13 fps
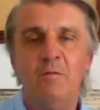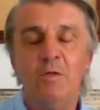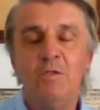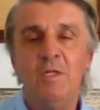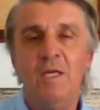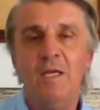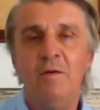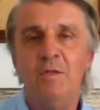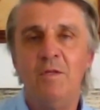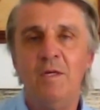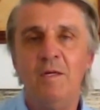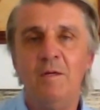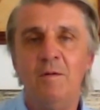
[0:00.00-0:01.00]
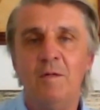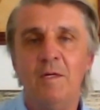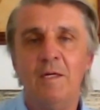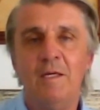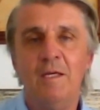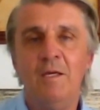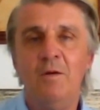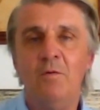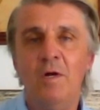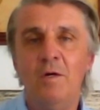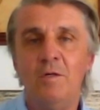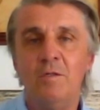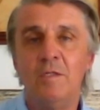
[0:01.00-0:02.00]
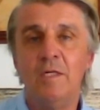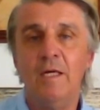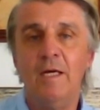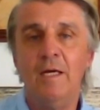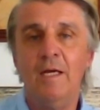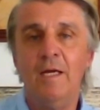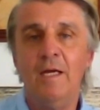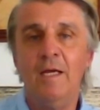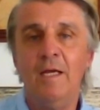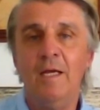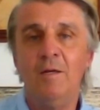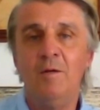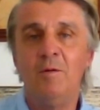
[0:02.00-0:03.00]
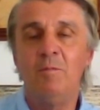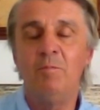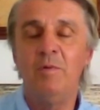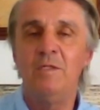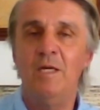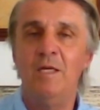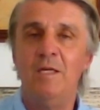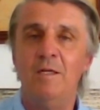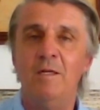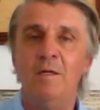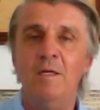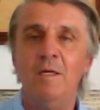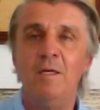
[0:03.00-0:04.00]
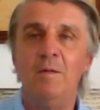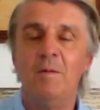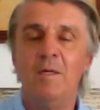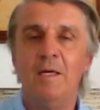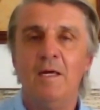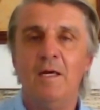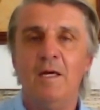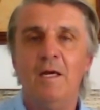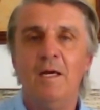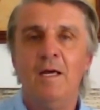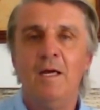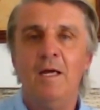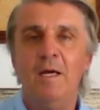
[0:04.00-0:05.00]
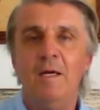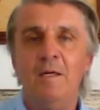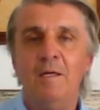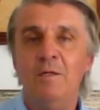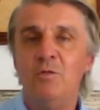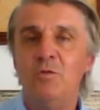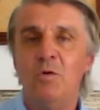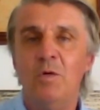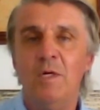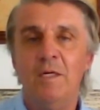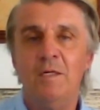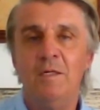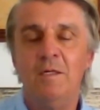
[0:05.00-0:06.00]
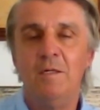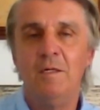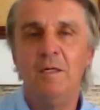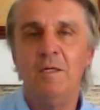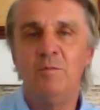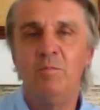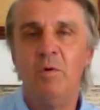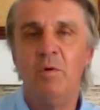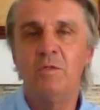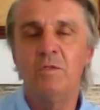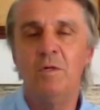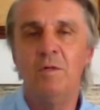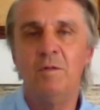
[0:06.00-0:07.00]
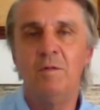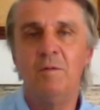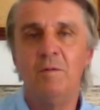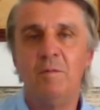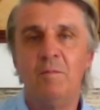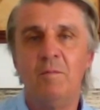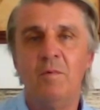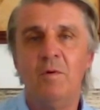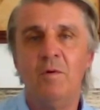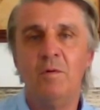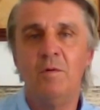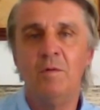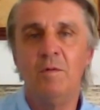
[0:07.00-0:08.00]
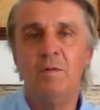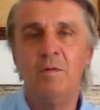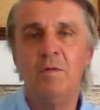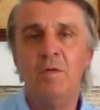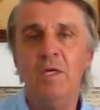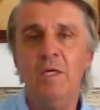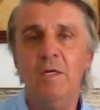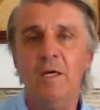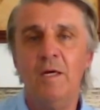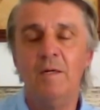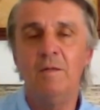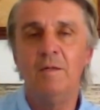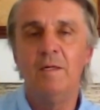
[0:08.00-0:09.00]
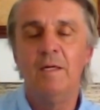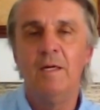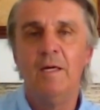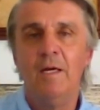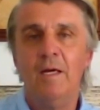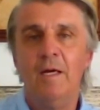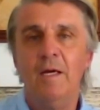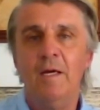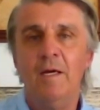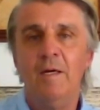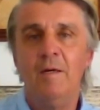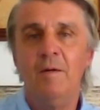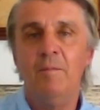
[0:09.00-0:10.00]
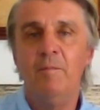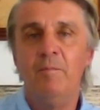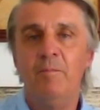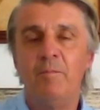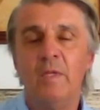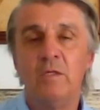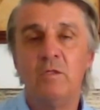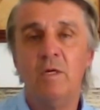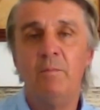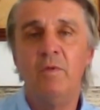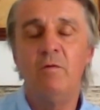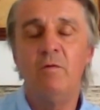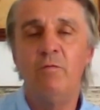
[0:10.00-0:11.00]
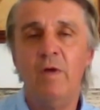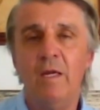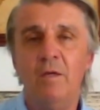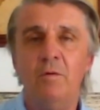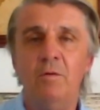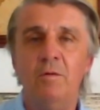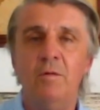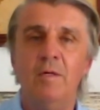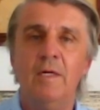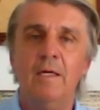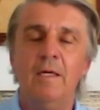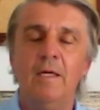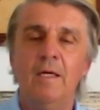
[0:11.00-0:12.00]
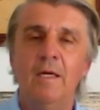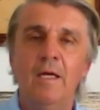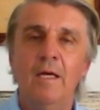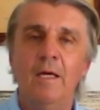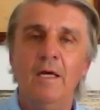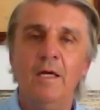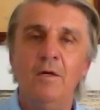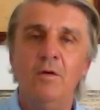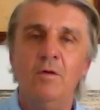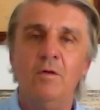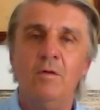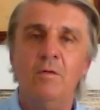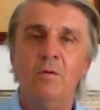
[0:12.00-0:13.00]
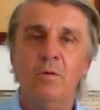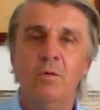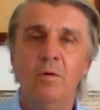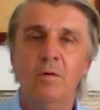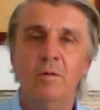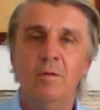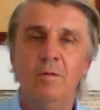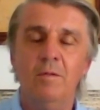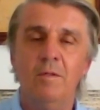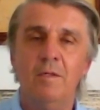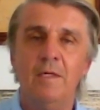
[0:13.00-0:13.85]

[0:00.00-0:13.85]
virtually everything he wrote and particularly enjoyed his books on, on Kenya, um, Something of Value and Uhuru,